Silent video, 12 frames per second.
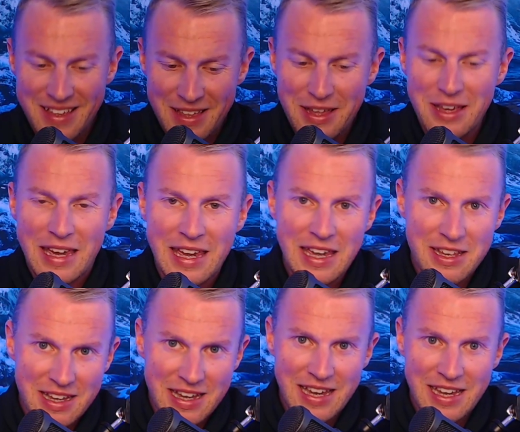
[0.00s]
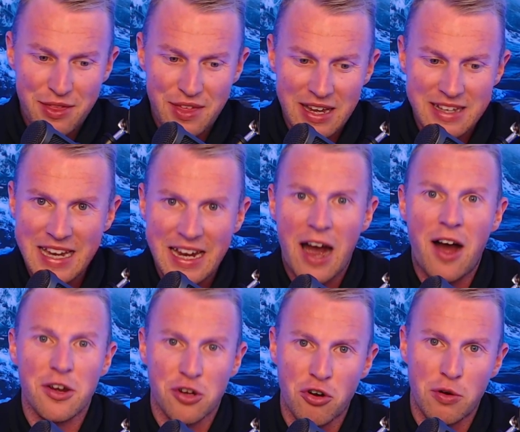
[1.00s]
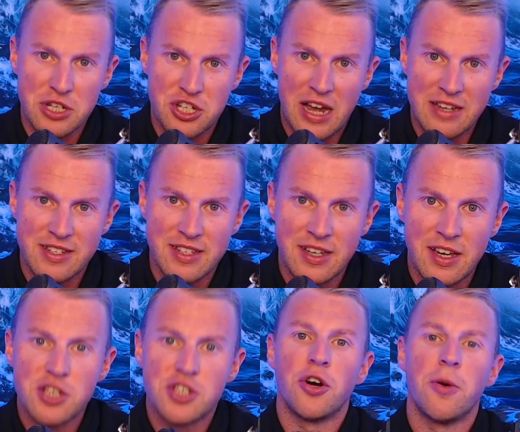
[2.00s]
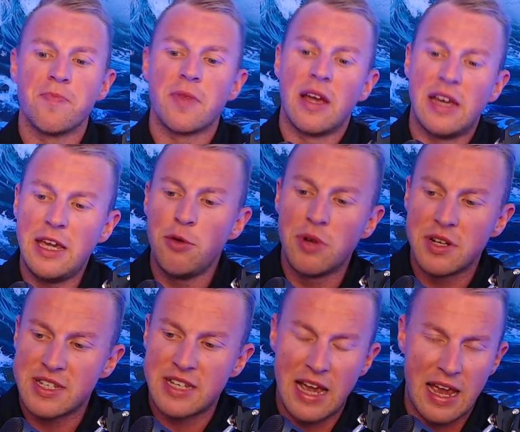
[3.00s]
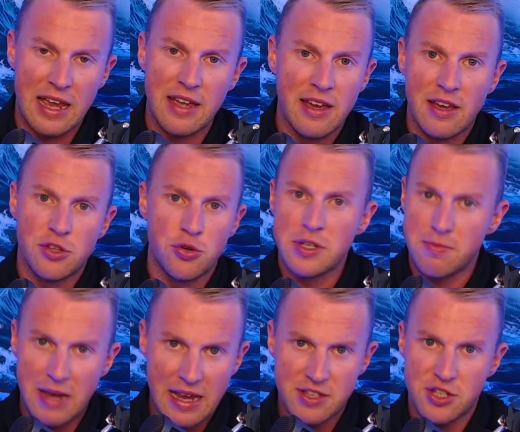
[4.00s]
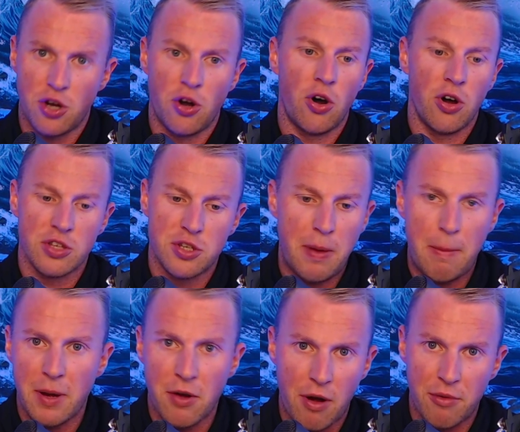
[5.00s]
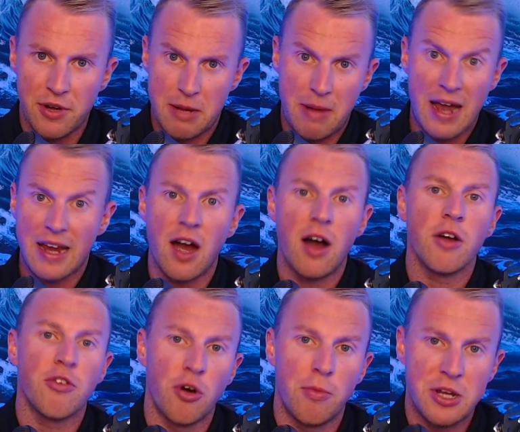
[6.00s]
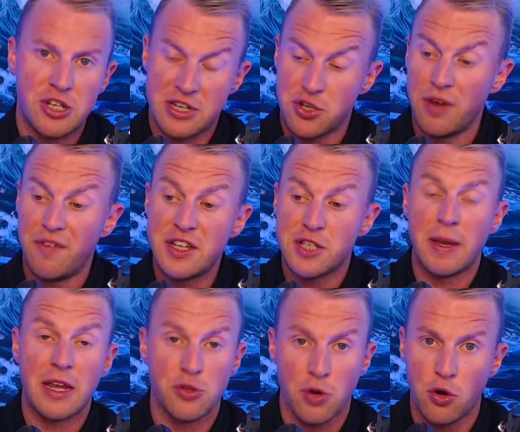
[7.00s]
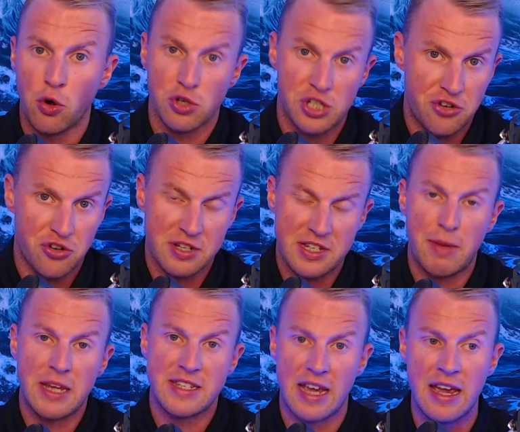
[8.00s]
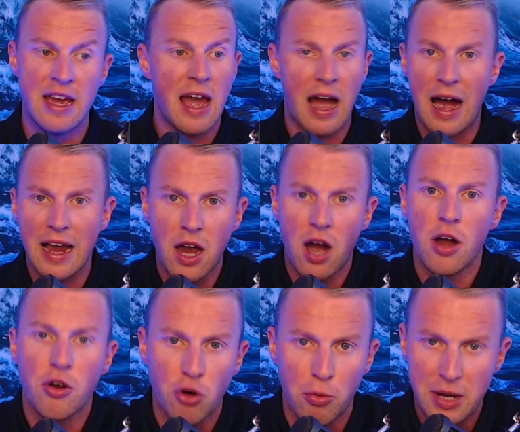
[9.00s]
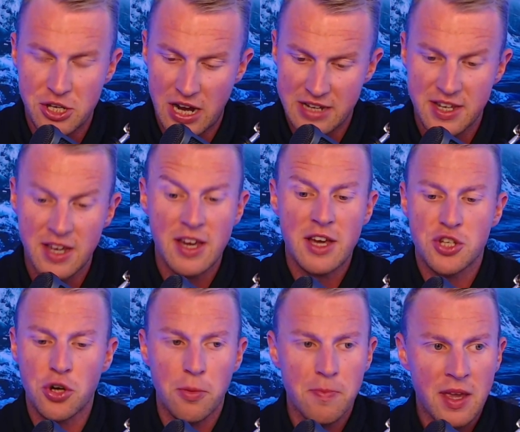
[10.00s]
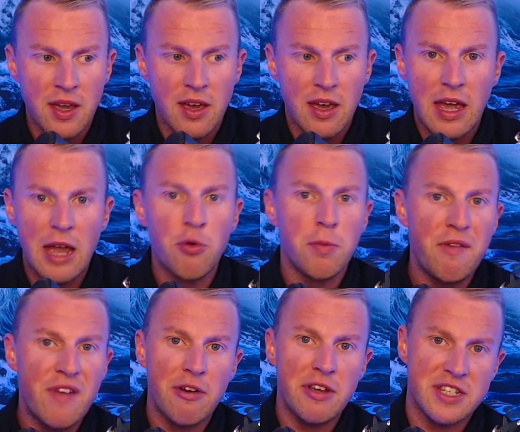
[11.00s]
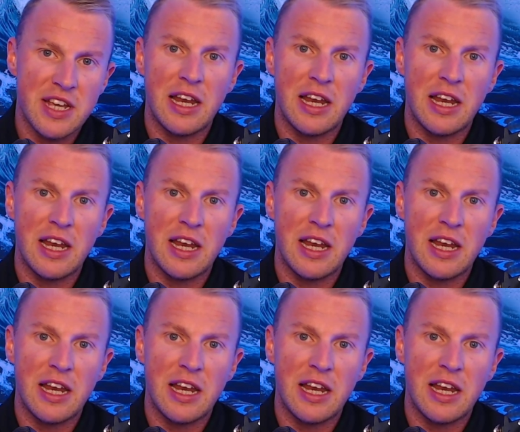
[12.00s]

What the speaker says: he thinks he can't grow his chest. So he will say to his mates or to people around him, I can't grow my chest. Or if he's speaking to a coach he trusts, he might say, I can't grow my chest. So it would be very silly